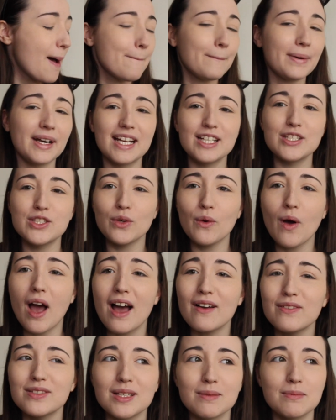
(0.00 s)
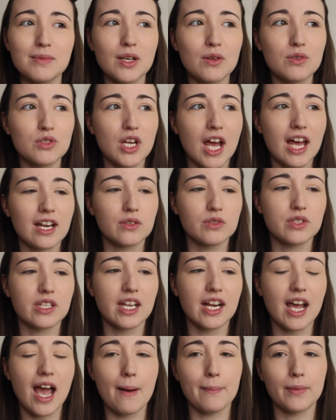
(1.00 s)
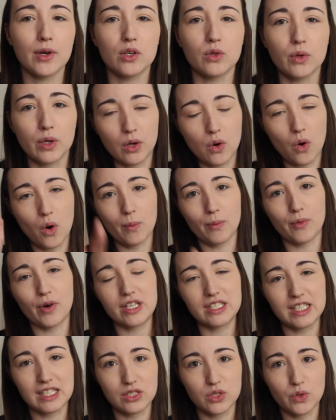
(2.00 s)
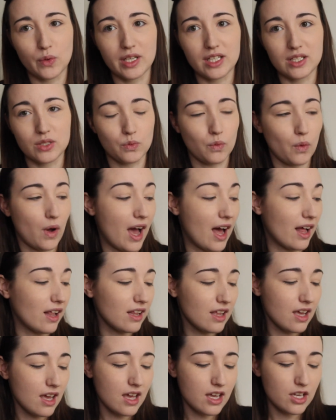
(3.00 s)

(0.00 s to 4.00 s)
But I do have some new shadows that I am going to incorporate into it as well.